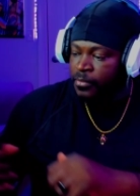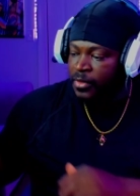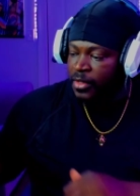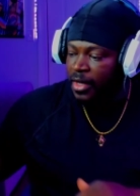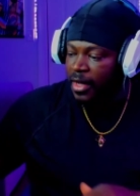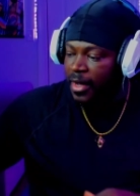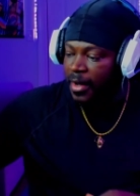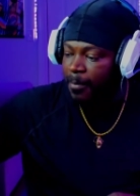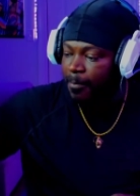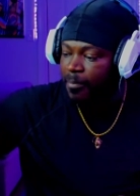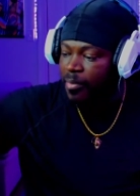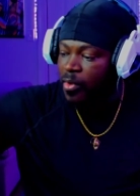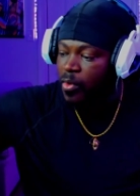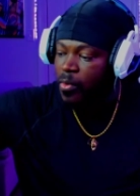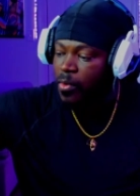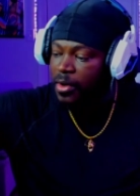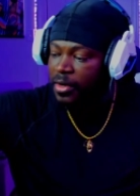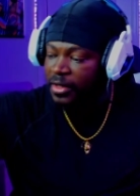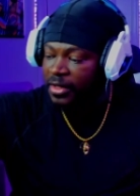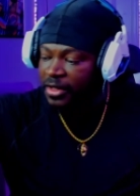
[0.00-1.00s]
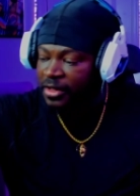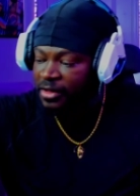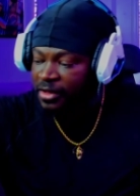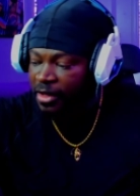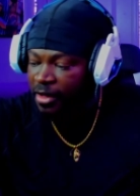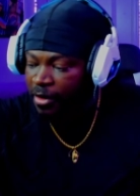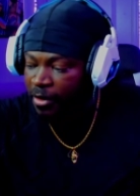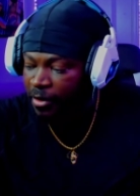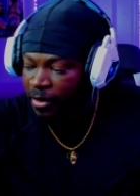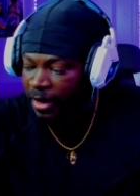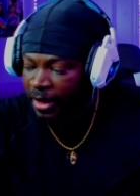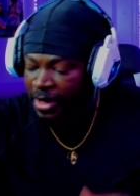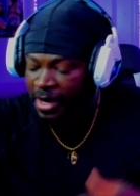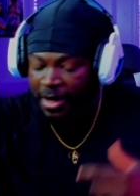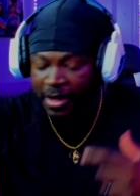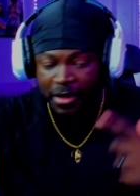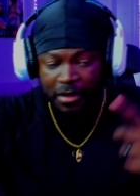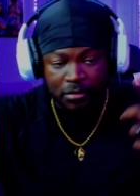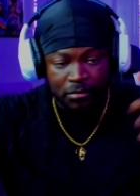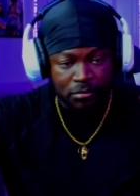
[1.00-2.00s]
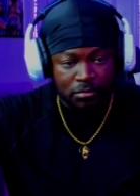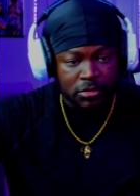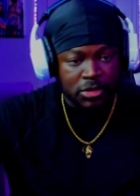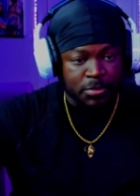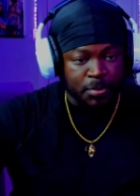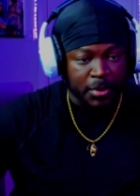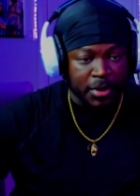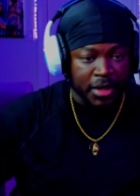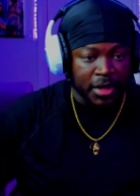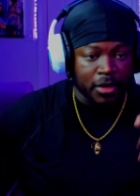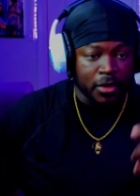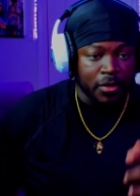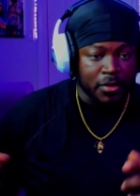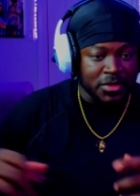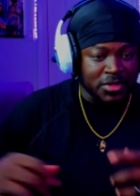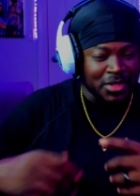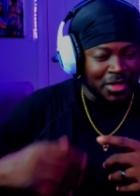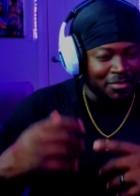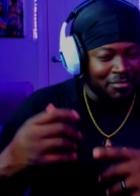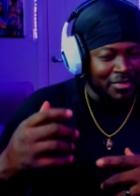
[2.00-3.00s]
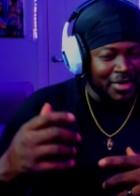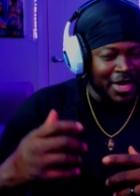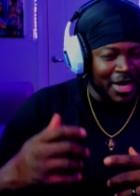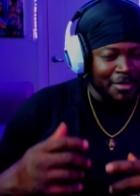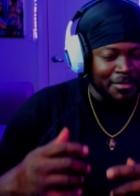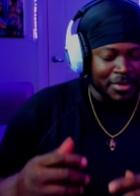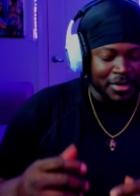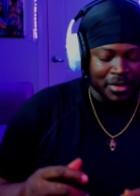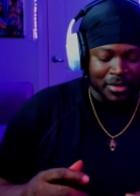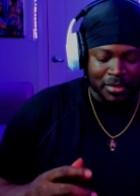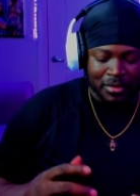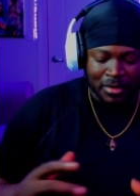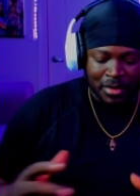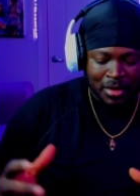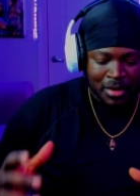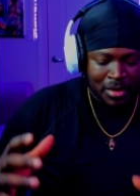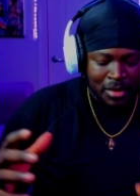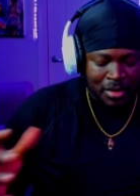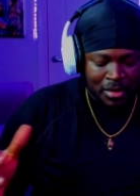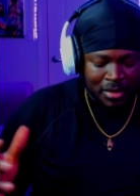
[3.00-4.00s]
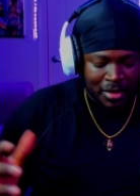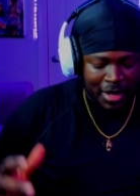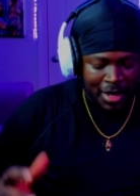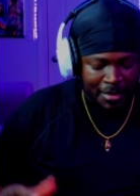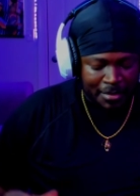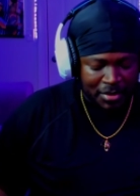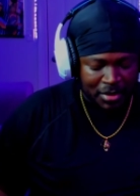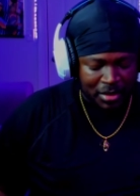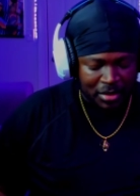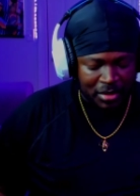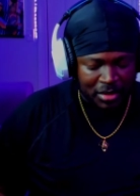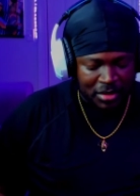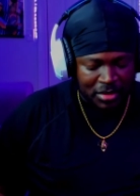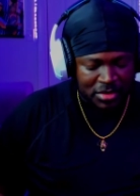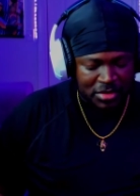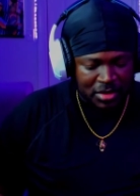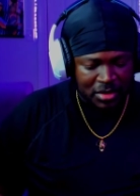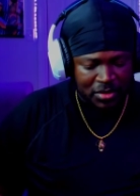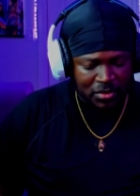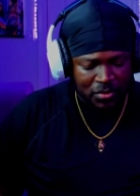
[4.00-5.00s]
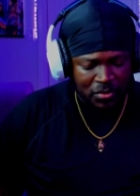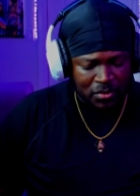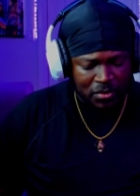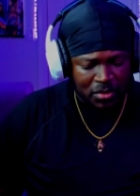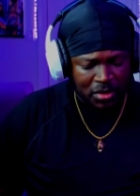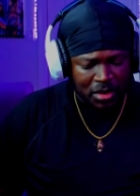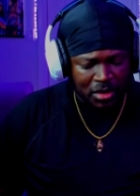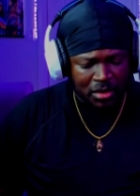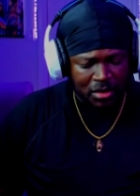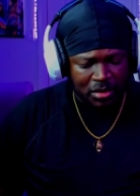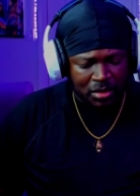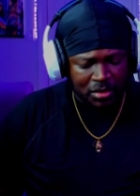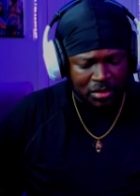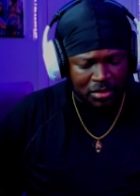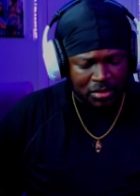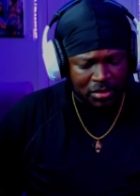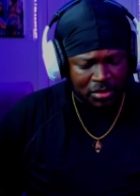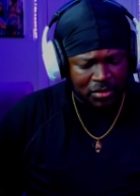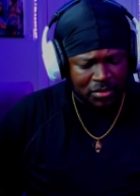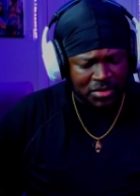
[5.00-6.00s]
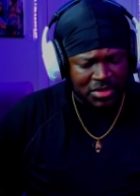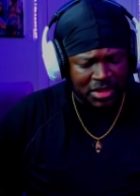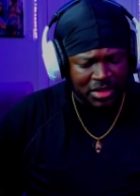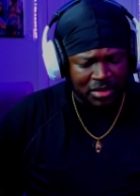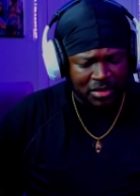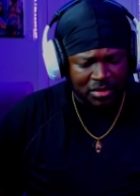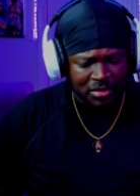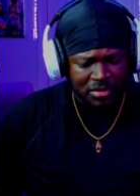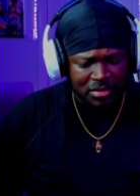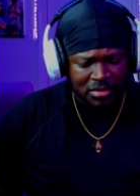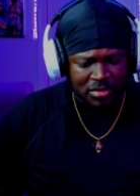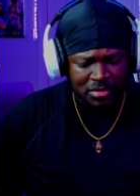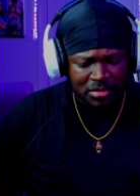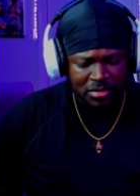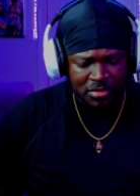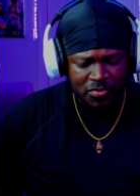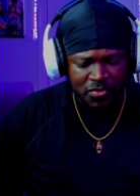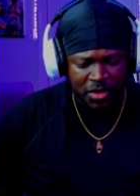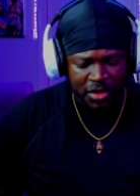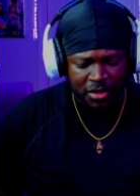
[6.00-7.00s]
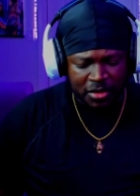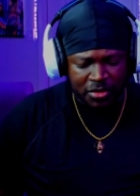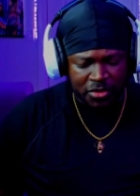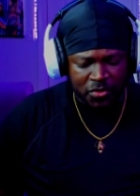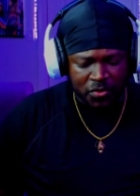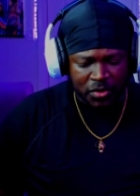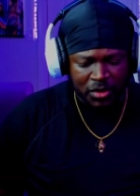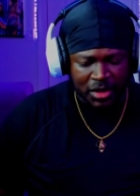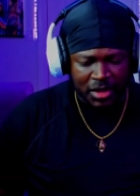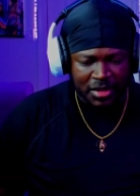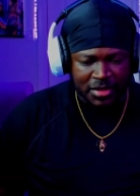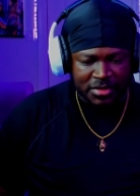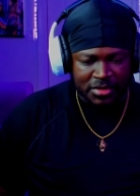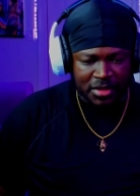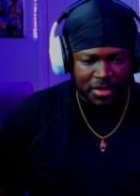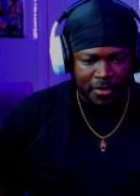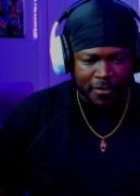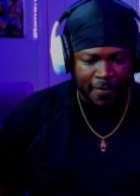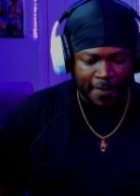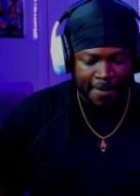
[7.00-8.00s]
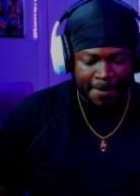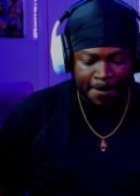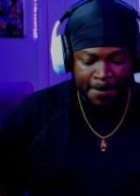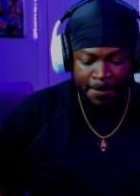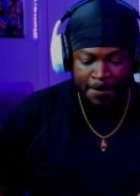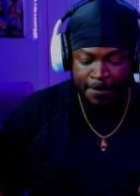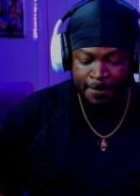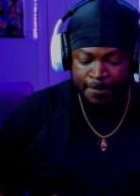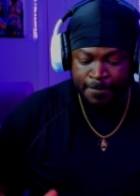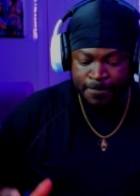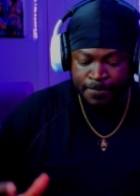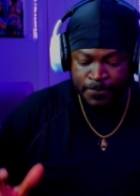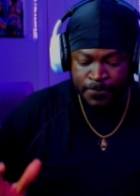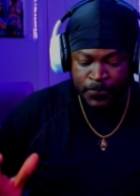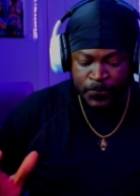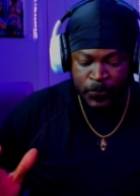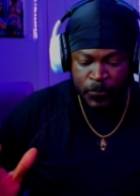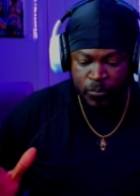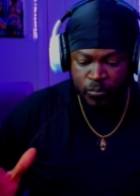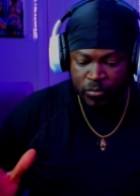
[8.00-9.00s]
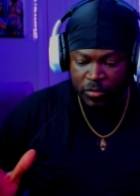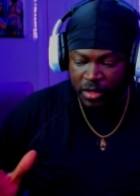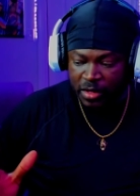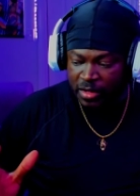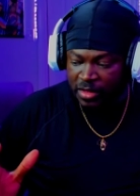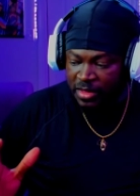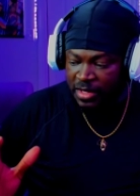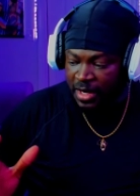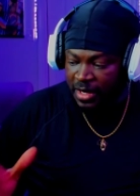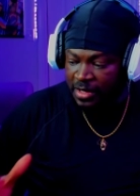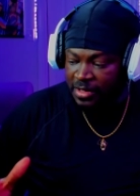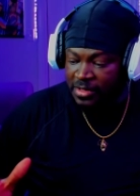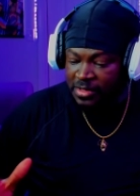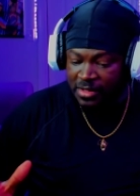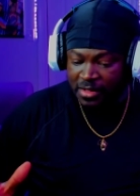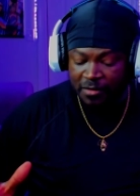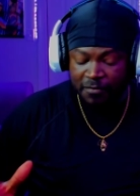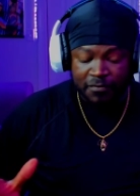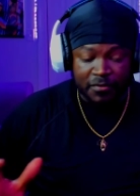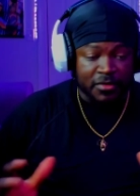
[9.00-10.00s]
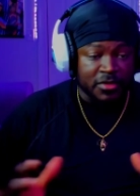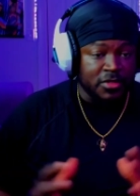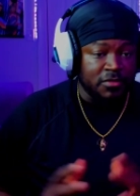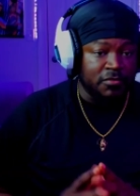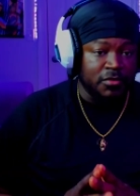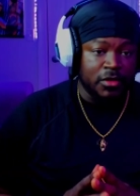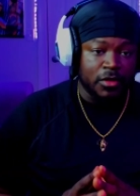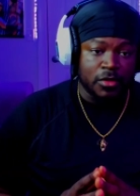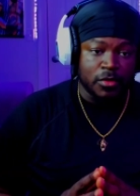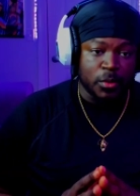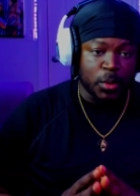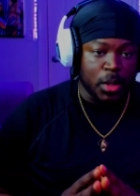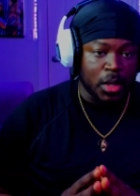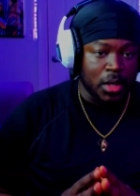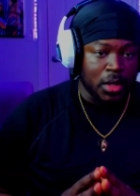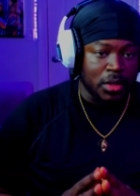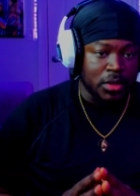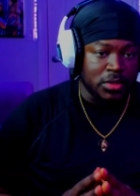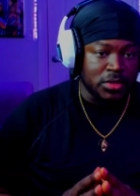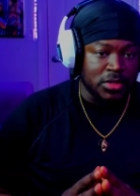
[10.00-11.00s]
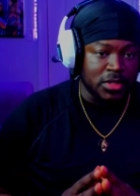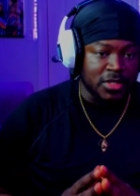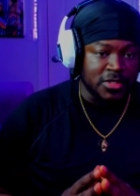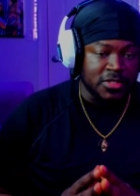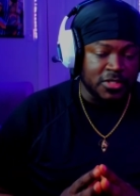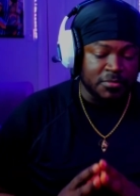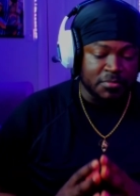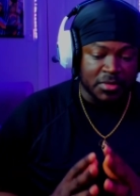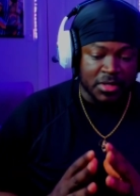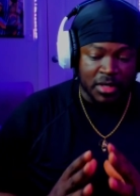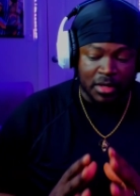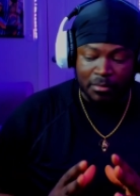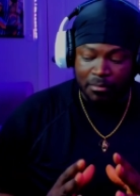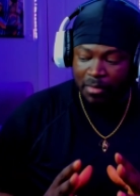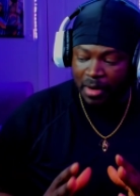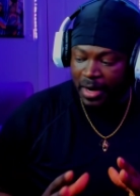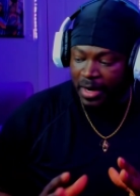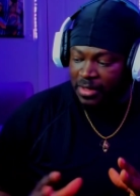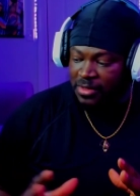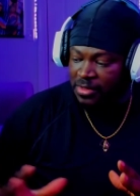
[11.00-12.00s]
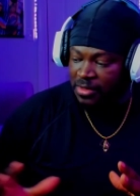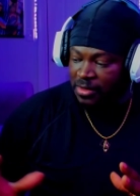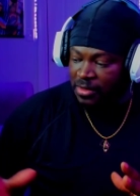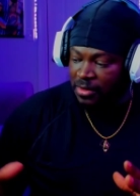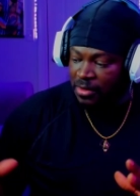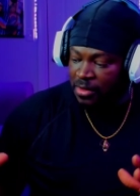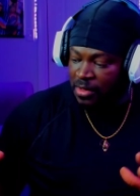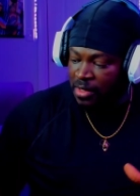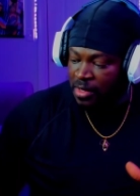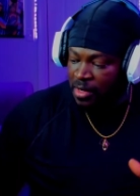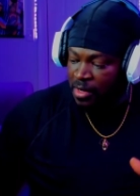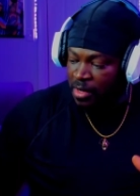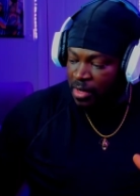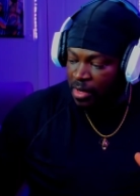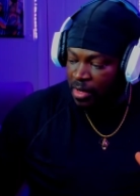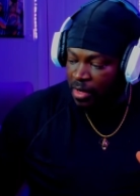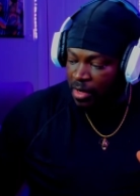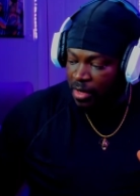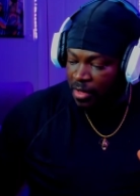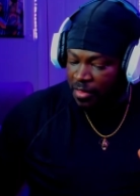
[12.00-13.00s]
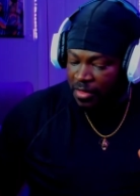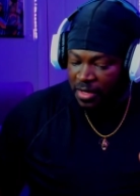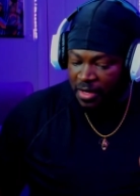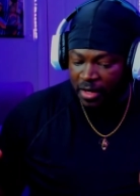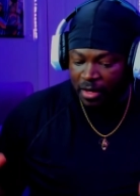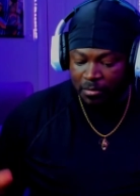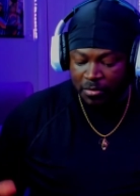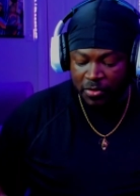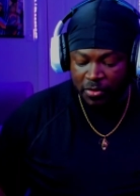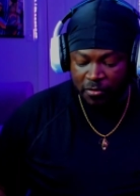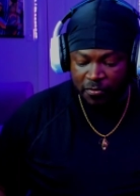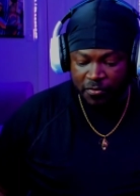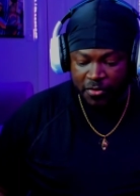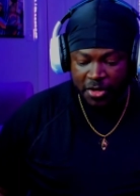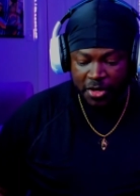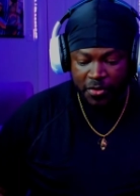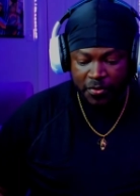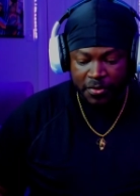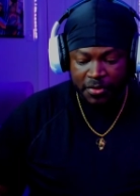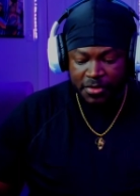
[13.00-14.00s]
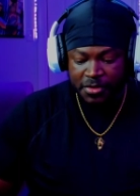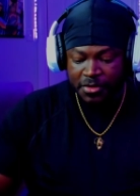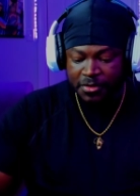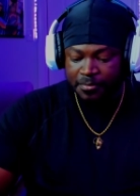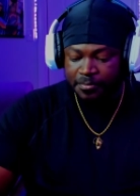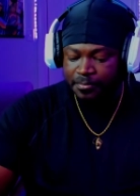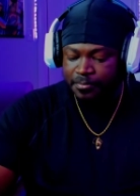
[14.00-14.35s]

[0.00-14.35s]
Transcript: and pour it in there, and I can spray it on instead of dabbing it. Dabbing it gets a little tedious trying to utilize that. That is it for this video, you guys. That's just me unboxing the Elemental fragrance.